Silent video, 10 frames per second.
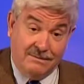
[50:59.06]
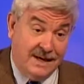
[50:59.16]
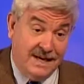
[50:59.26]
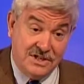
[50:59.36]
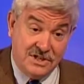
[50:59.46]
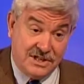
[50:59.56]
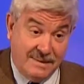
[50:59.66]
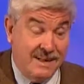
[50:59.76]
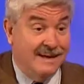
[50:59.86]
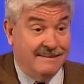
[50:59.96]

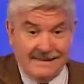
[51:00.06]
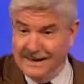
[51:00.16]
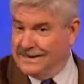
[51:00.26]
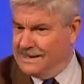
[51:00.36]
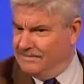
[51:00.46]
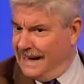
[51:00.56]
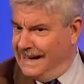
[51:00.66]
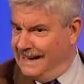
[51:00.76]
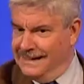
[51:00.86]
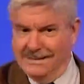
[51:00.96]
relationship. They're
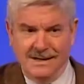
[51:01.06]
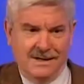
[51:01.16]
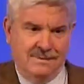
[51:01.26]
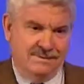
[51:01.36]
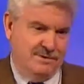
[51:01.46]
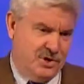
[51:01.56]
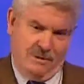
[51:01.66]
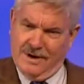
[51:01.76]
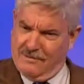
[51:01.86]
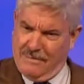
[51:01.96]
debating
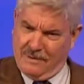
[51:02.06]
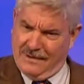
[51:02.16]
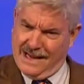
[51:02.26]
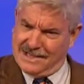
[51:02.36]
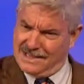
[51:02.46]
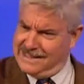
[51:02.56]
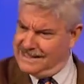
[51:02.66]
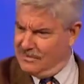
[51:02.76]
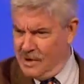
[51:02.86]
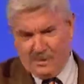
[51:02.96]
German
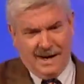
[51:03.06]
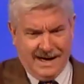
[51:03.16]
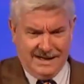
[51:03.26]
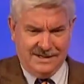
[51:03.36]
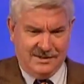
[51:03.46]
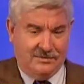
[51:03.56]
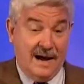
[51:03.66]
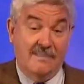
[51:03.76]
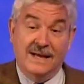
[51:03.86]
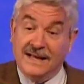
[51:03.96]
reparations and what are we going to do
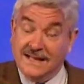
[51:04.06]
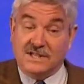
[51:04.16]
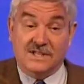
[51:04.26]
to? I mean, it's